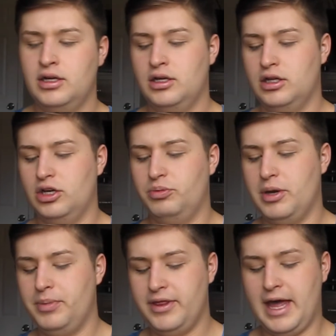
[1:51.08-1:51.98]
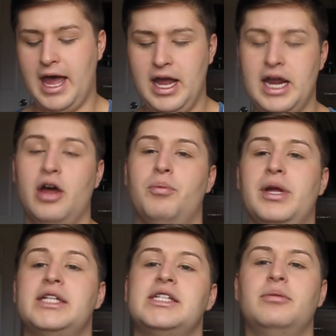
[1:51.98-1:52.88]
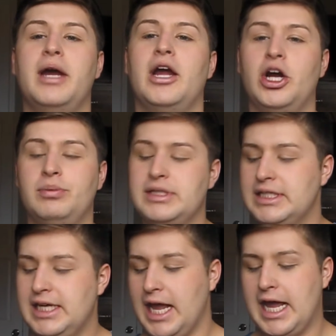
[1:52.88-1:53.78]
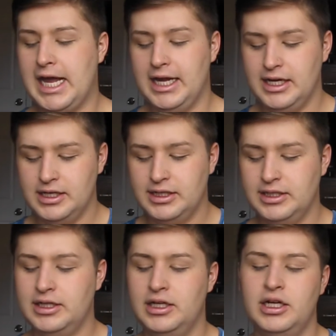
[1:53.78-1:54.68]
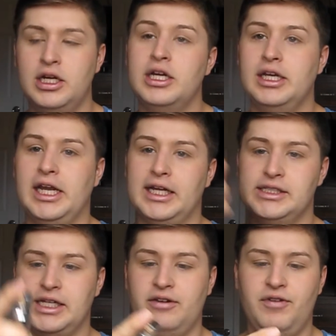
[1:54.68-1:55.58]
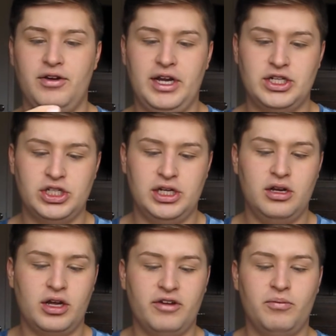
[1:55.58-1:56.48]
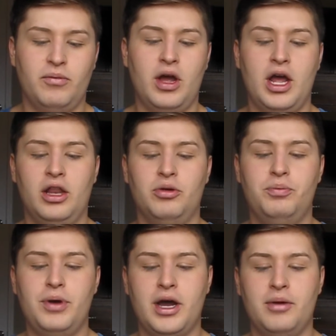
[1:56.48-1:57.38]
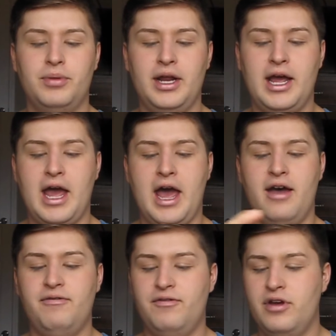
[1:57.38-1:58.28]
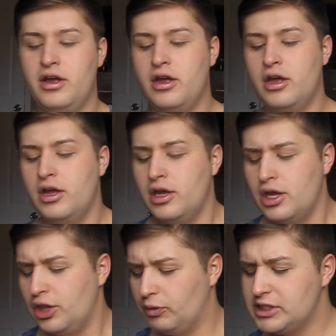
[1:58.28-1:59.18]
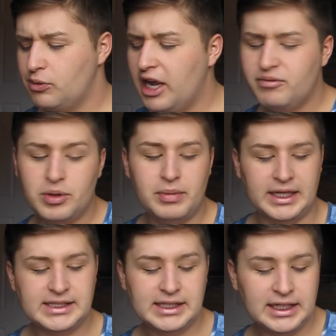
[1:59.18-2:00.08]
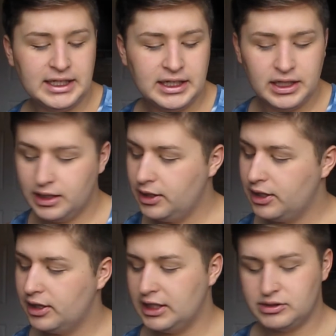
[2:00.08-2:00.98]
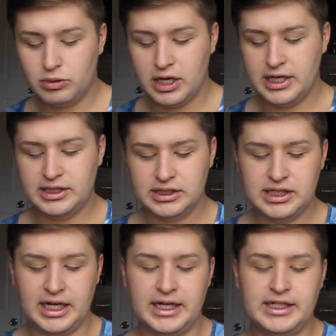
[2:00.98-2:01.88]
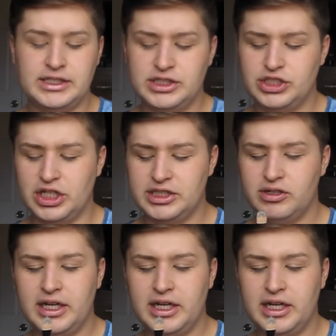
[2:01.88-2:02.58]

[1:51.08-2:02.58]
a little pump of that, and I'll mix in my Urban Decay Naked Skin foundation. I'll give them a little pump and a half. The reason why I've been mixing these ones is just so I